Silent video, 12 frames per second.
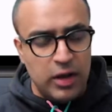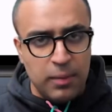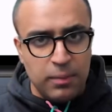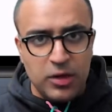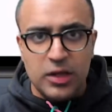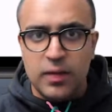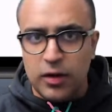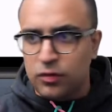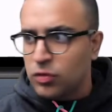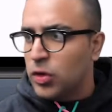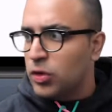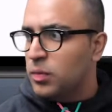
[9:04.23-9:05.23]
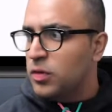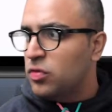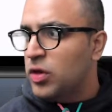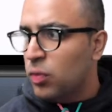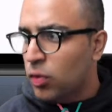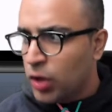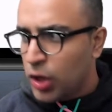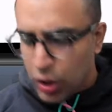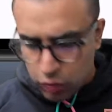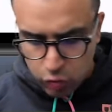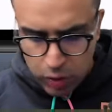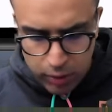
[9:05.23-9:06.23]
empty, then it's going to be 0.
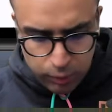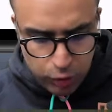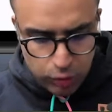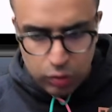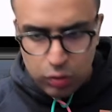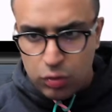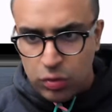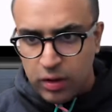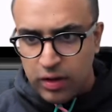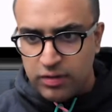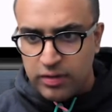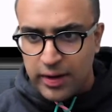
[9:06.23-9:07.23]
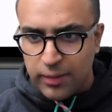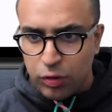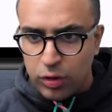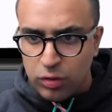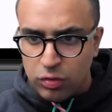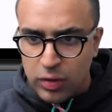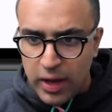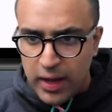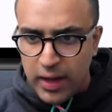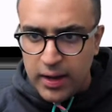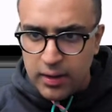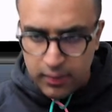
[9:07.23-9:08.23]
So all I'm going to do is that I'm going to
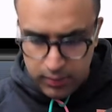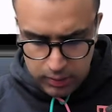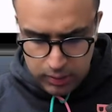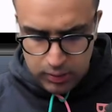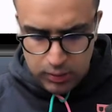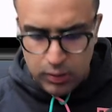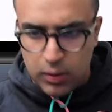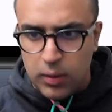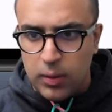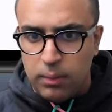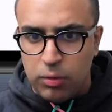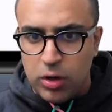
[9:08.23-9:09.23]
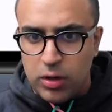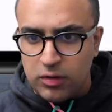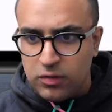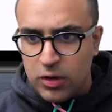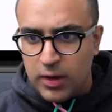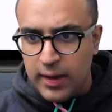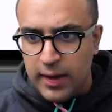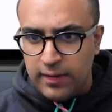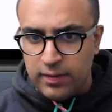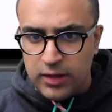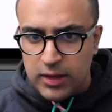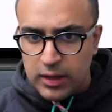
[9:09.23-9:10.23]
add
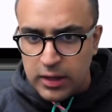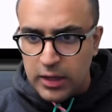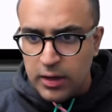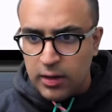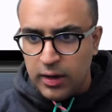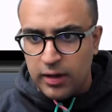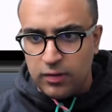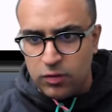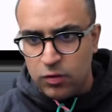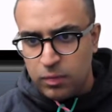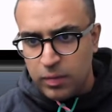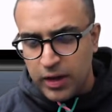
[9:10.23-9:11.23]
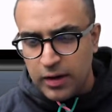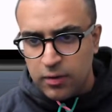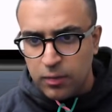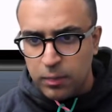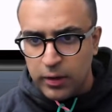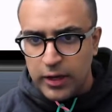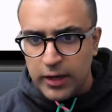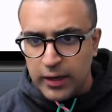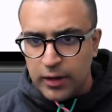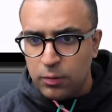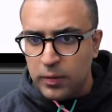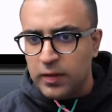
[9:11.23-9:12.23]
products.length here, like so, by interpolating
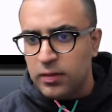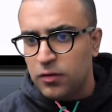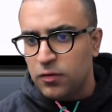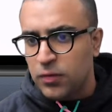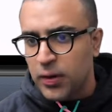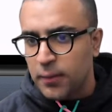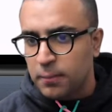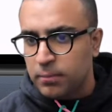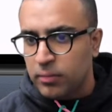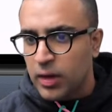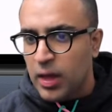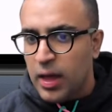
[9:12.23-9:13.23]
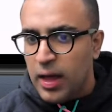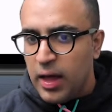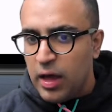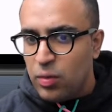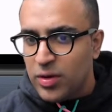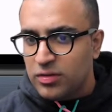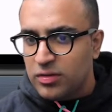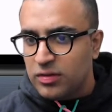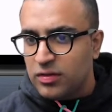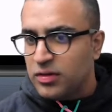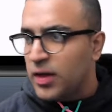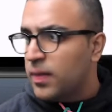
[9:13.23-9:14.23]
it within the string. And once
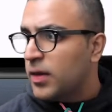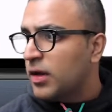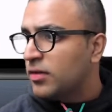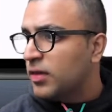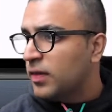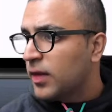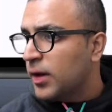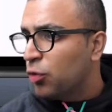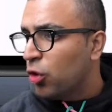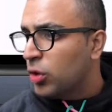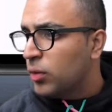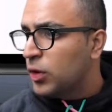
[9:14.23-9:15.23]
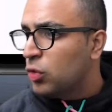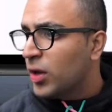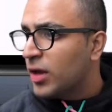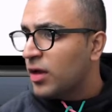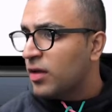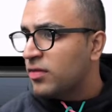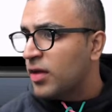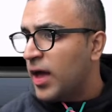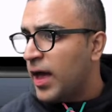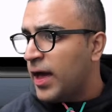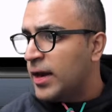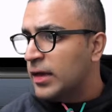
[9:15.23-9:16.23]
this is done, the next thing that I'm going to be doing is
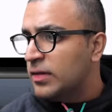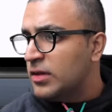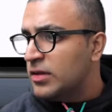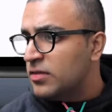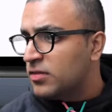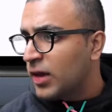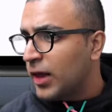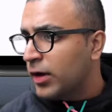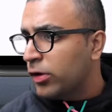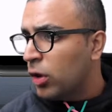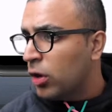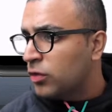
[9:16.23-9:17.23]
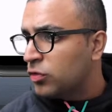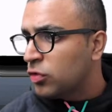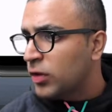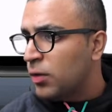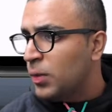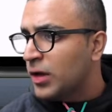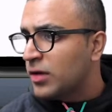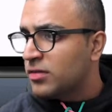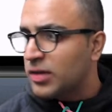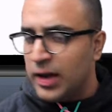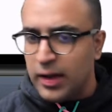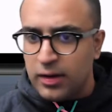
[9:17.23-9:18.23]
adding the select clause so that we can
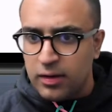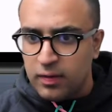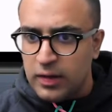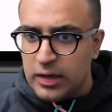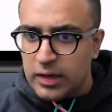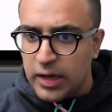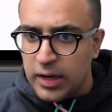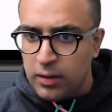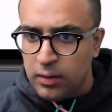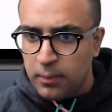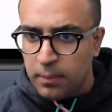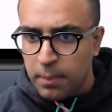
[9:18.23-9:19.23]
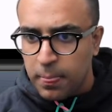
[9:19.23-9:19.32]
select the title,